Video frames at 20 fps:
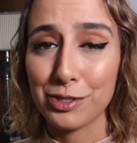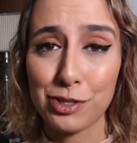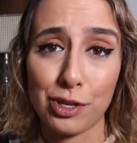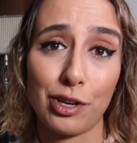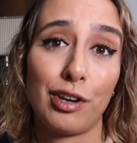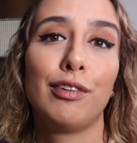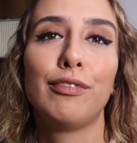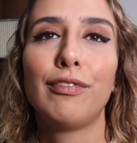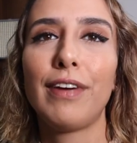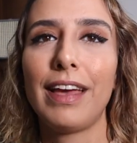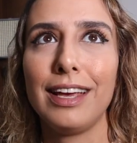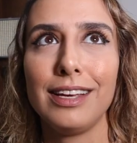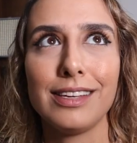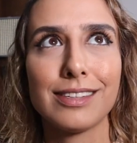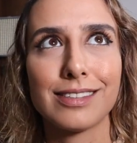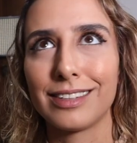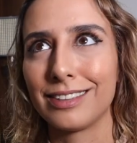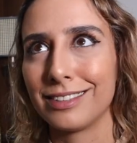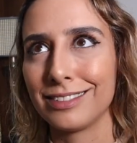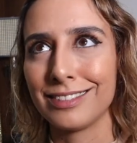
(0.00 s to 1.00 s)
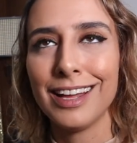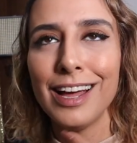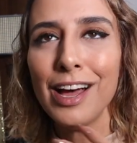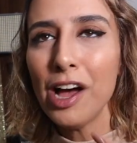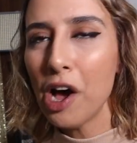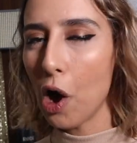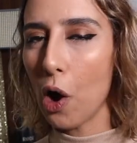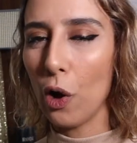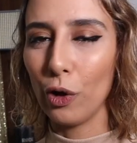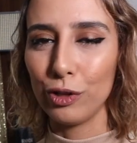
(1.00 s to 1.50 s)
surveys and
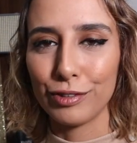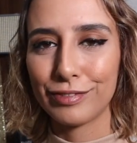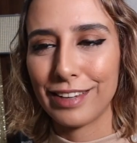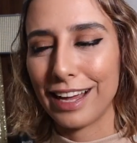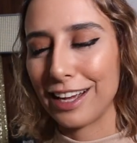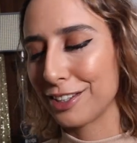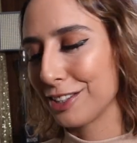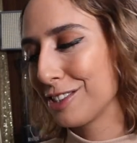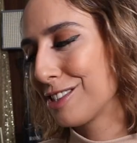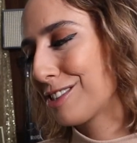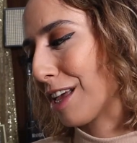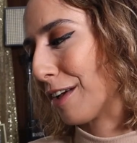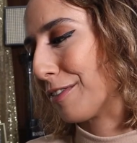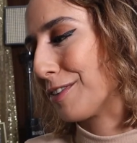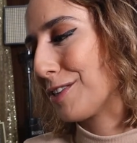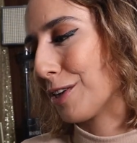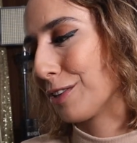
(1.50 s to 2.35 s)
all of that good stuff.